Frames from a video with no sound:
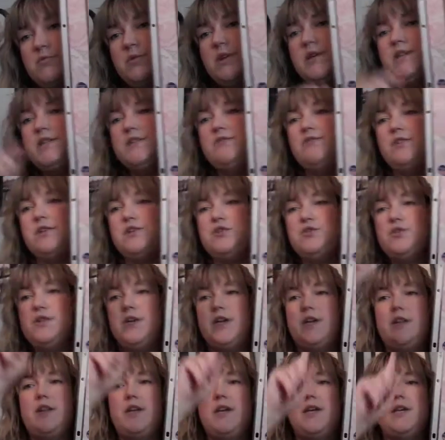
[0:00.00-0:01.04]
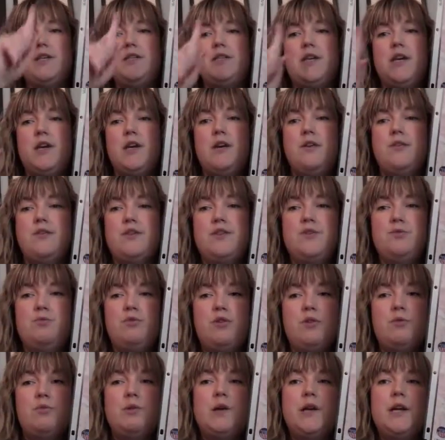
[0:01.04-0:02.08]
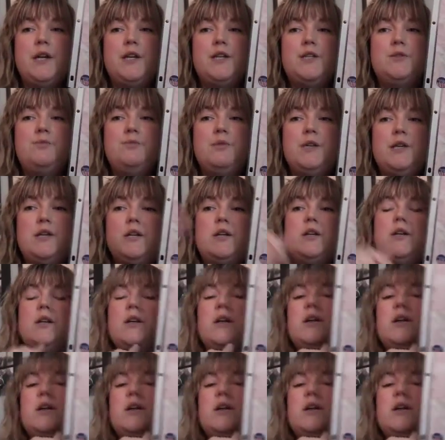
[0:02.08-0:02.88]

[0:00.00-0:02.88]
because eventually I'd like it to hang on this wall behind me.